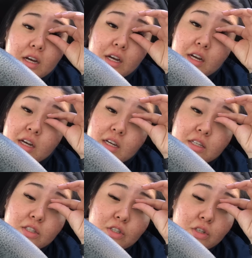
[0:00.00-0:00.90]
Yeah.
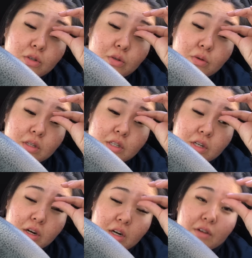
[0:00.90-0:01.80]
To the
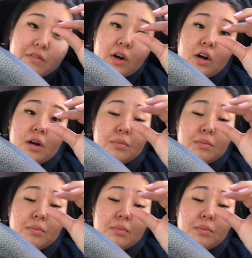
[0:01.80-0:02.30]
start of our